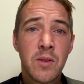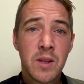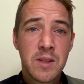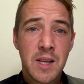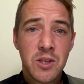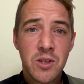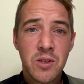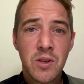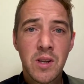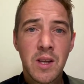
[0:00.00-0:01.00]
The
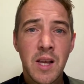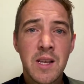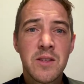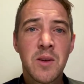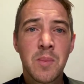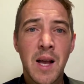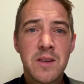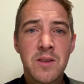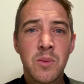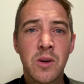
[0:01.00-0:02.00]
intention is to
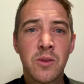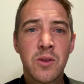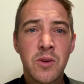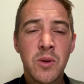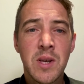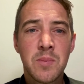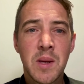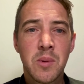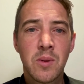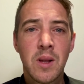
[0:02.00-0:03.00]
bless the world through his
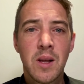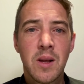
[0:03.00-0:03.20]
people,